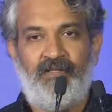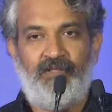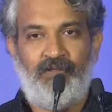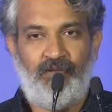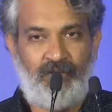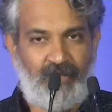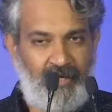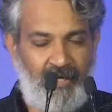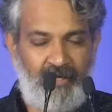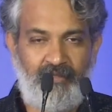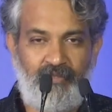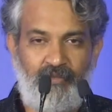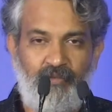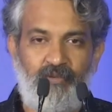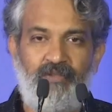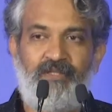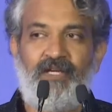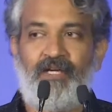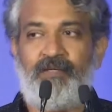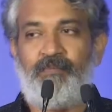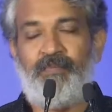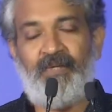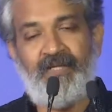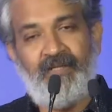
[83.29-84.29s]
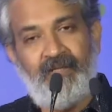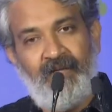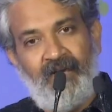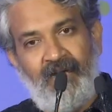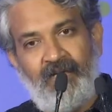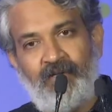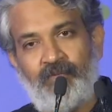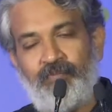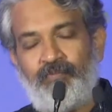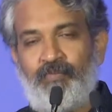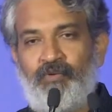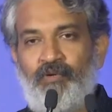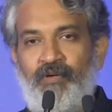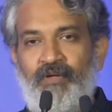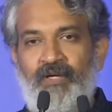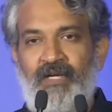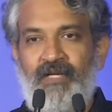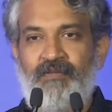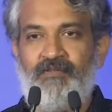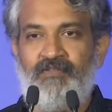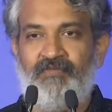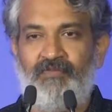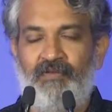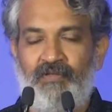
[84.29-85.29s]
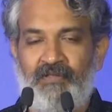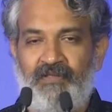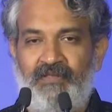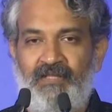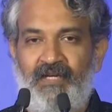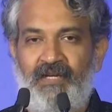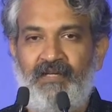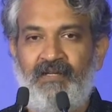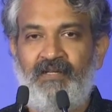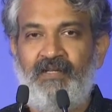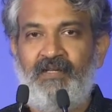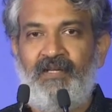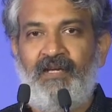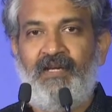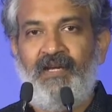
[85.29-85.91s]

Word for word: You can't do that, but he had programs for that.